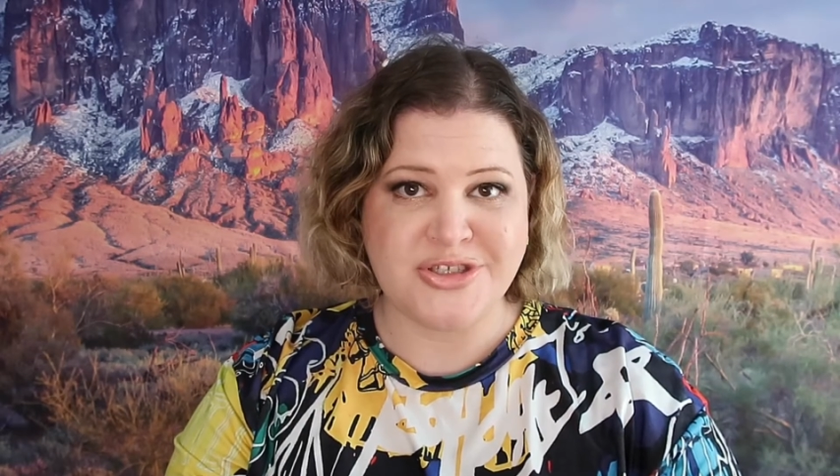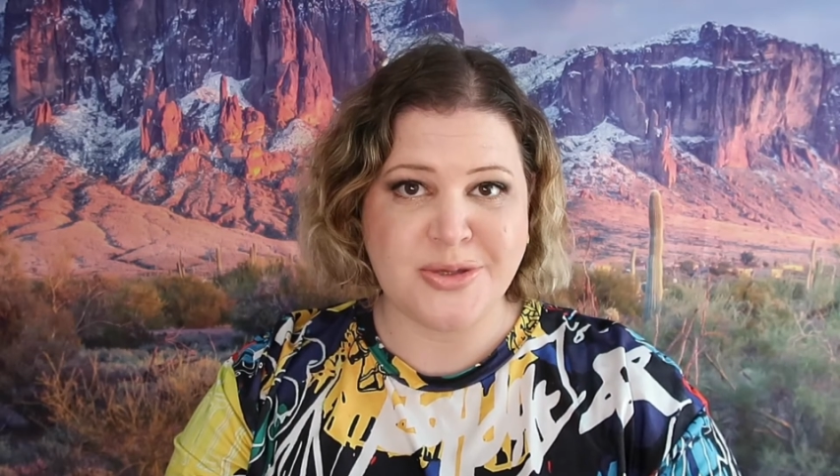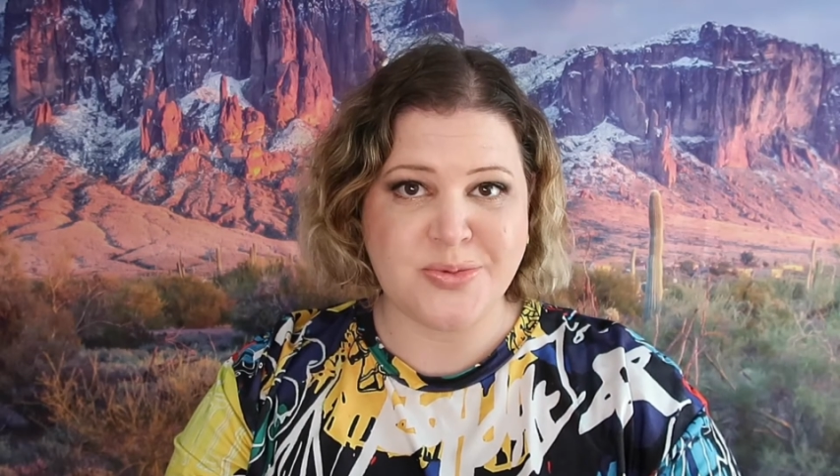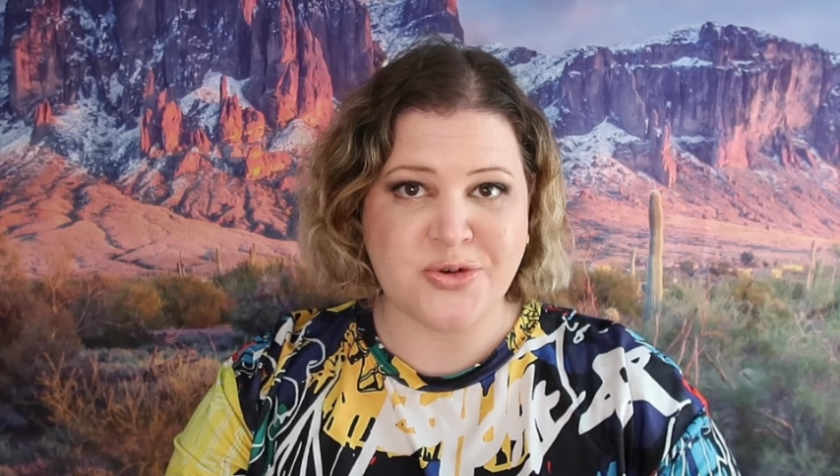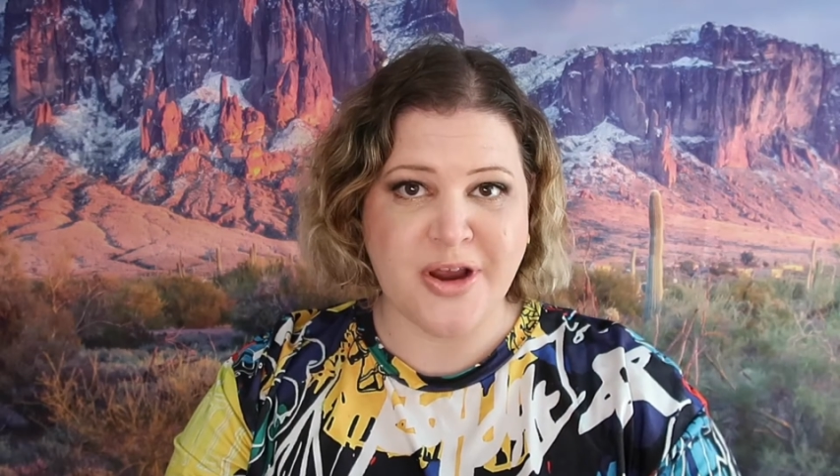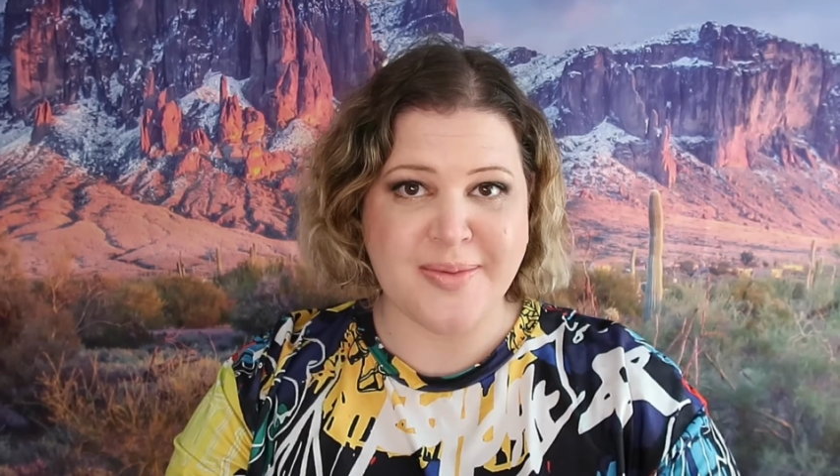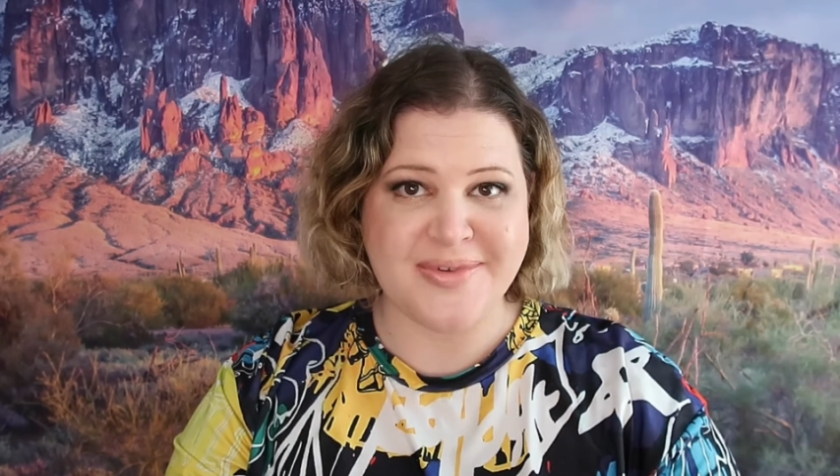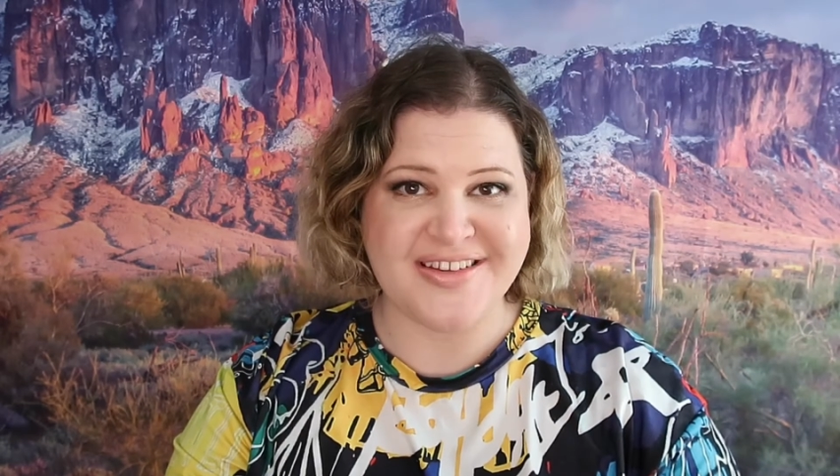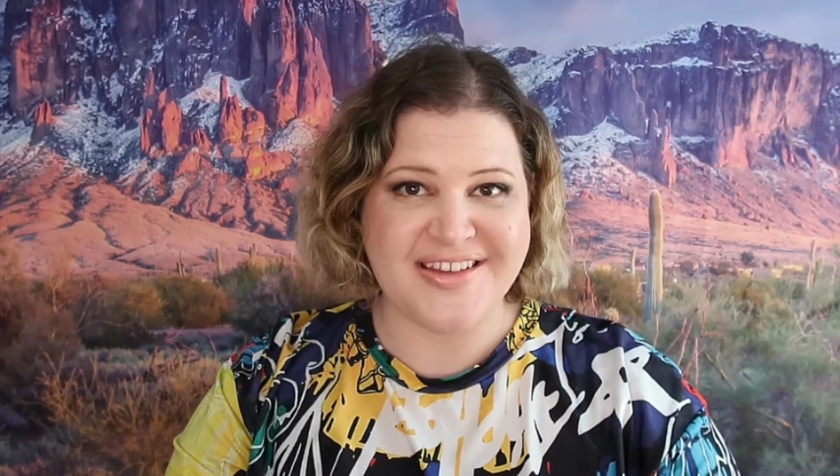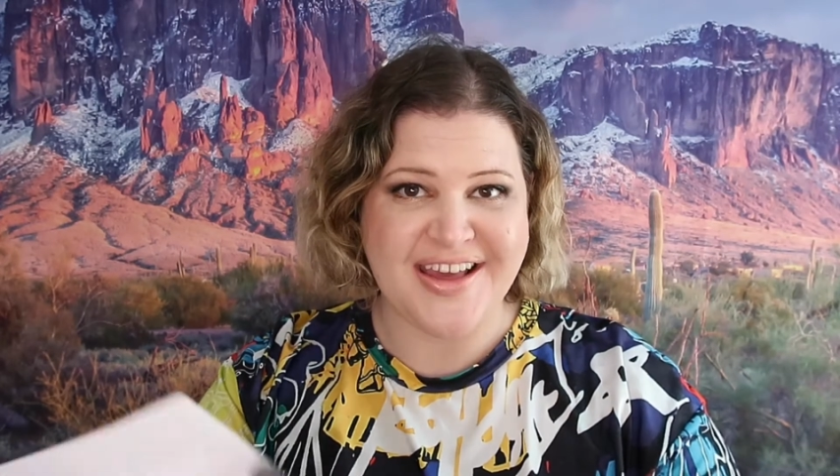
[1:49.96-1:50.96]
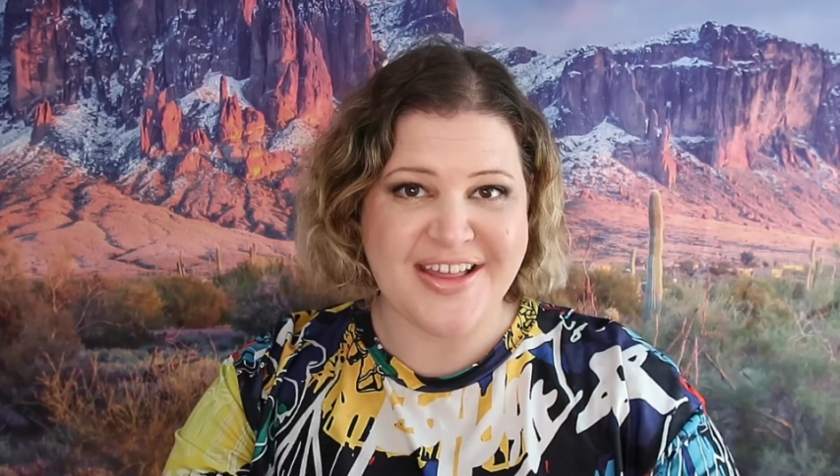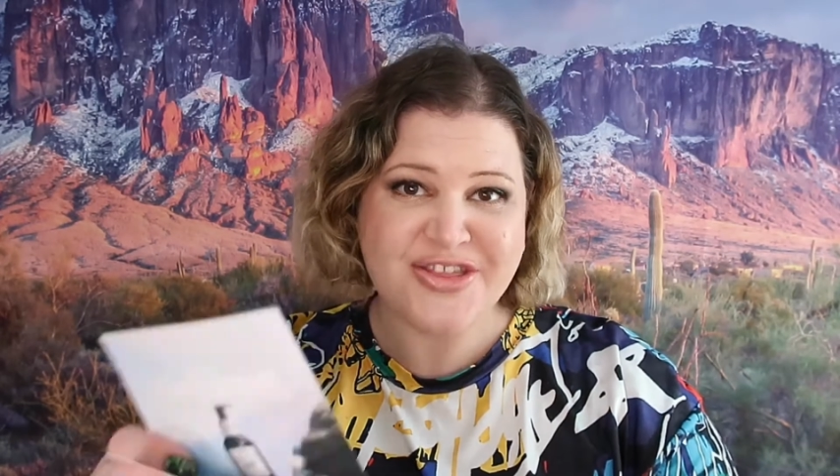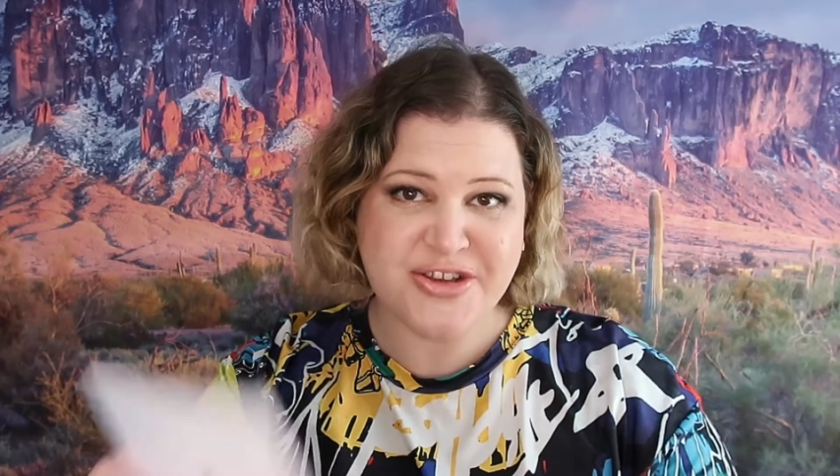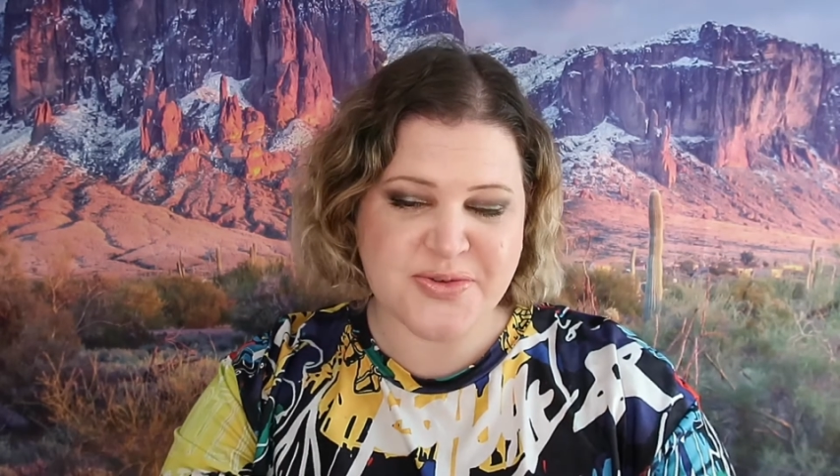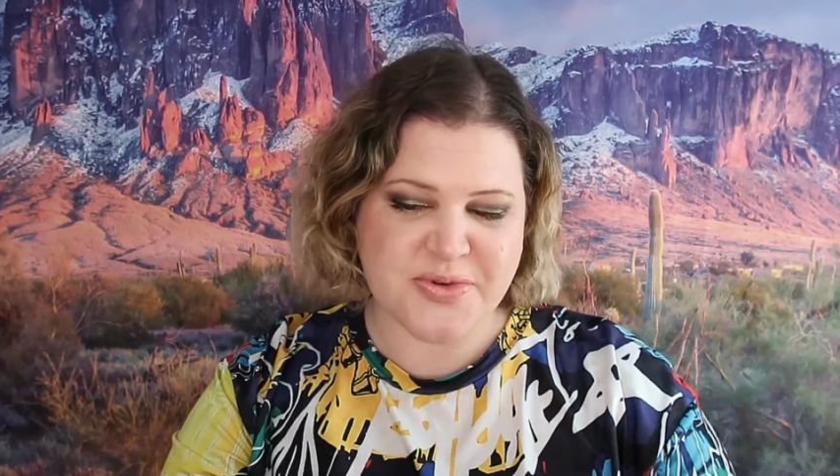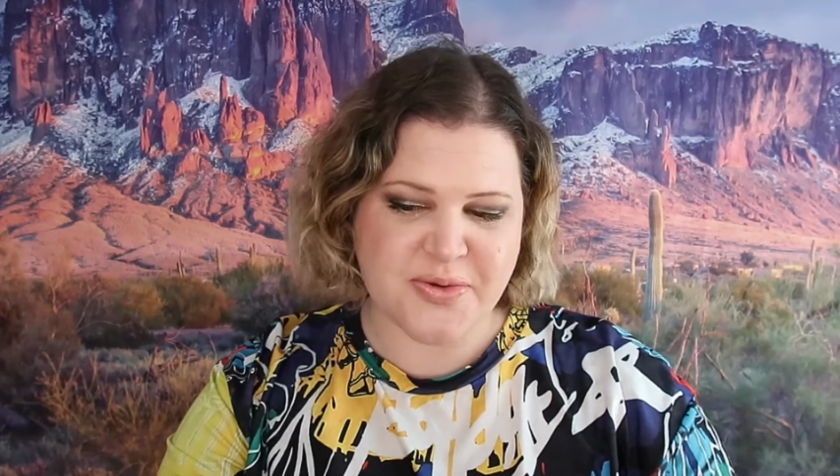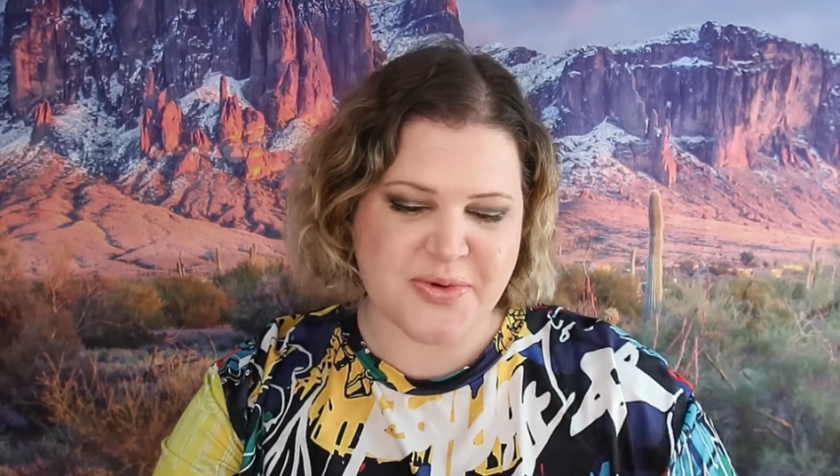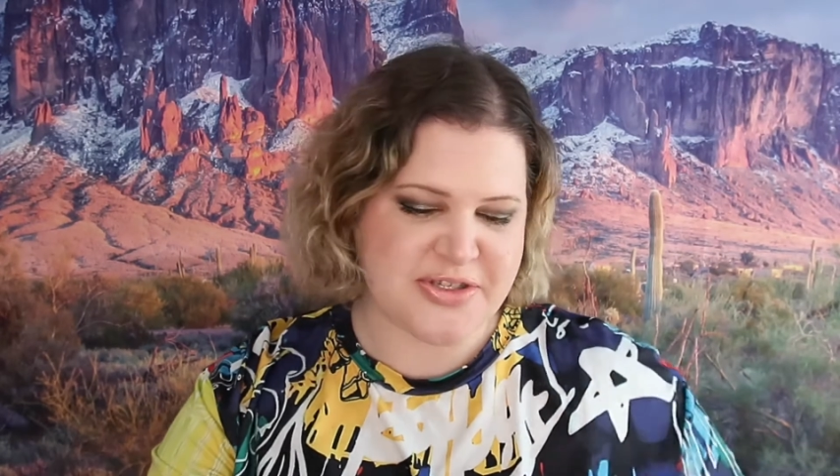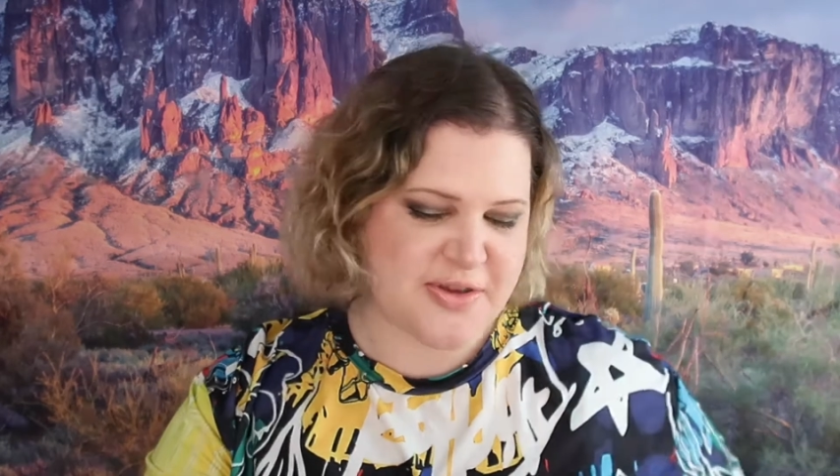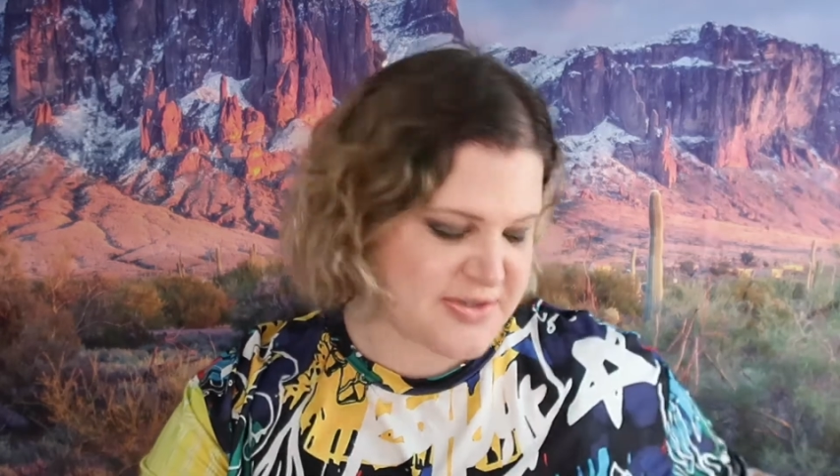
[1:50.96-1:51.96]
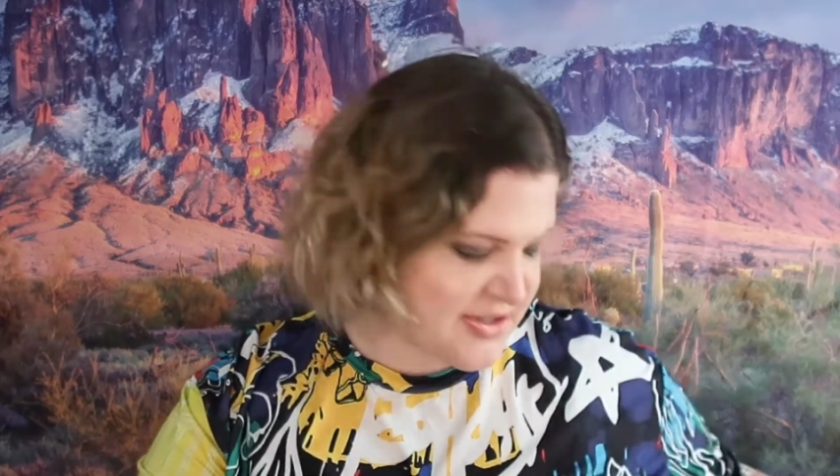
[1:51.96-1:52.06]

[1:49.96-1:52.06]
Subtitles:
subscribe. Yeah, those were the words I